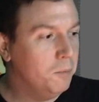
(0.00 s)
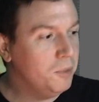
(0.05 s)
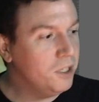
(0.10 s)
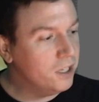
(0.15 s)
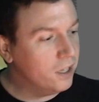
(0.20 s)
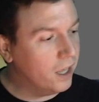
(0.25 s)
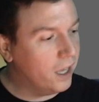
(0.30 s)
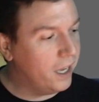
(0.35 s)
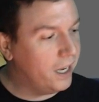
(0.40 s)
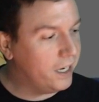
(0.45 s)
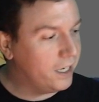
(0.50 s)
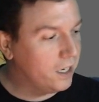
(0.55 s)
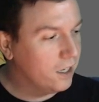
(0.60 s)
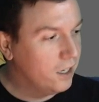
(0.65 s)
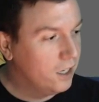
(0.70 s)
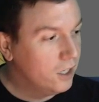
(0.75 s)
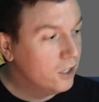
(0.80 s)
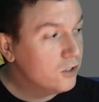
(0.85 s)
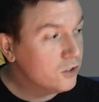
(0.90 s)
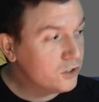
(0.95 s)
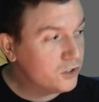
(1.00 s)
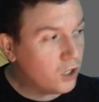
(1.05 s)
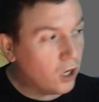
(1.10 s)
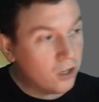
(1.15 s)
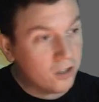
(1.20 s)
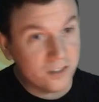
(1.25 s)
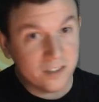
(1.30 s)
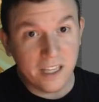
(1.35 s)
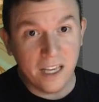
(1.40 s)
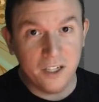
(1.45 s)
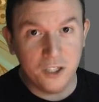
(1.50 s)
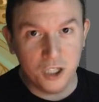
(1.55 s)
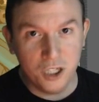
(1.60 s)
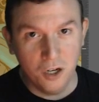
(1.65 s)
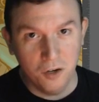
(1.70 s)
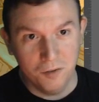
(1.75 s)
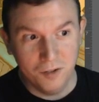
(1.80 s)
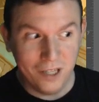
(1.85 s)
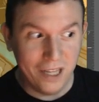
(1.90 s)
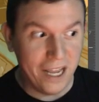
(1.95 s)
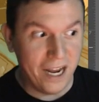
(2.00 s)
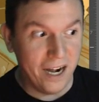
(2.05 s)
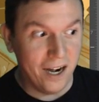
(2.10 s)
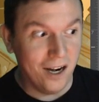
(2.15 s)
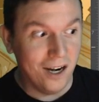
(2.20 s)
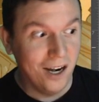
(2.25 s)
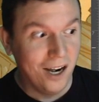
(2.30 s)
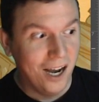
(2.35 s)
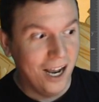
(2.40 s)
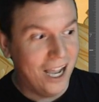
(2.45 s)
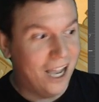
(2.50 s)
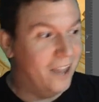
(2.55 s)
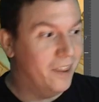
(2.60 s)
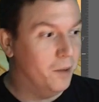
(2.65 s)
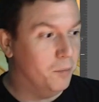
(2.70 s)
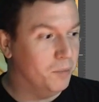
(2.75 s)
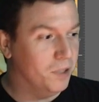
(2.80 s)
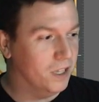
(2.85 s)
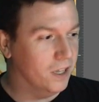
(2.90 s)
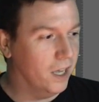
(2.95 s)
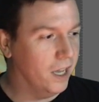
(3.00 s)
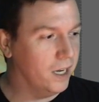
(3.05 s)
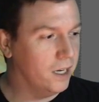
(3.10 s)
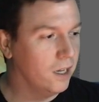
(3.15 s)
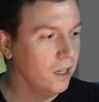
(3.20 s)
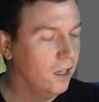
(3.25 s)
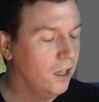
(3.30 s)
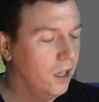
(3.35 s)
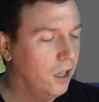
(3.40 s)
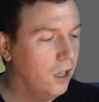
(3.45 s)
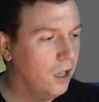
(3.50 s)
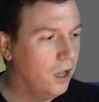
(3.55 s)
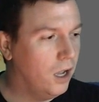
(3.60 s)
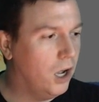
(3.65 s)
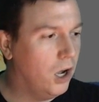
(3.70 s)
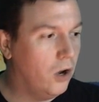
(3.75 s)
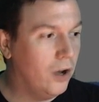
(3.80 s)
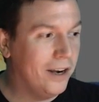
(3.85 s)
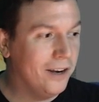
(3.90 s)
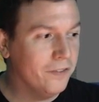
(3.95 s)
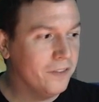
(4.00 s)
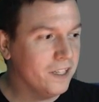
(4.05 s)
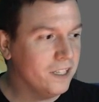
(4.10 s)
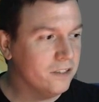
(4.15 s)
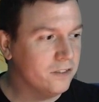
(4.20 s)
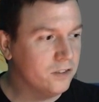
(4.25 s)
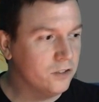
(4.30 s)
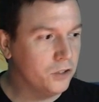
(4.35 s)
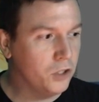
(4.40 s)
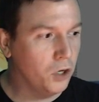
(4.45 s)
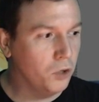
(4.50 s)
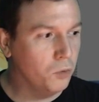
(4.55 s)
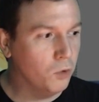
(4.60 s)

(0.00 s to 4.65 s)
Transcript: be like, start sketching over there and then be like, oh, I don't think this is gonna